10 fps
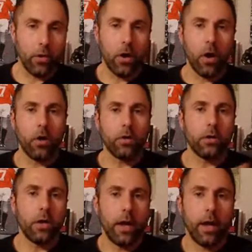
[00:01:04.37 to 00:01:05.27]

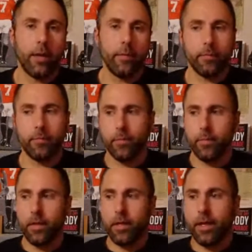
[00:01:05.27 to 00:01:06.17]
alcohol
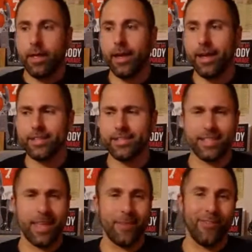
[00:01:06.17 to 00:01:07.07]
and
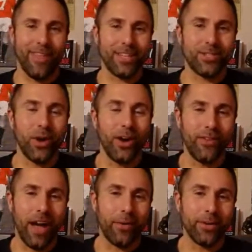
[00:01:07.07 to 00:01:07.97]
slept for like 12
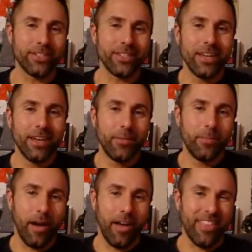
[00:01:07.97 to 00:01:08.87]
hours.
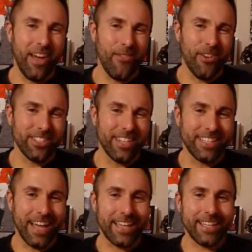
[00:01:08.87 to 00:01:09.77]
But that wasn't
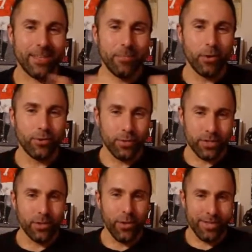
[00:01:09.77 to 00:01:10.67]
exactly the most
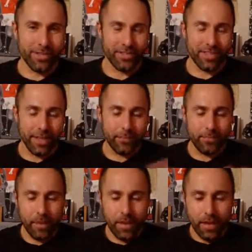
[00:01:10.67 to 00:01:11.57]
restorative sleep.
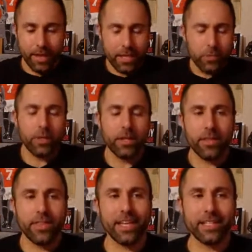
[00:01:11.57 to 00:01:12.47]
And that's one of the
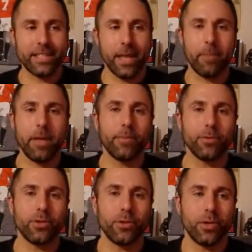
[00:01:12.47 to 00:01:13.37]
things that people
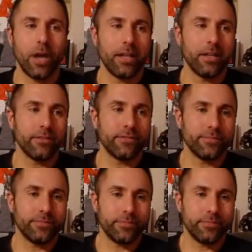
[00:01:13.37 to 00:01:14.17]
do kind of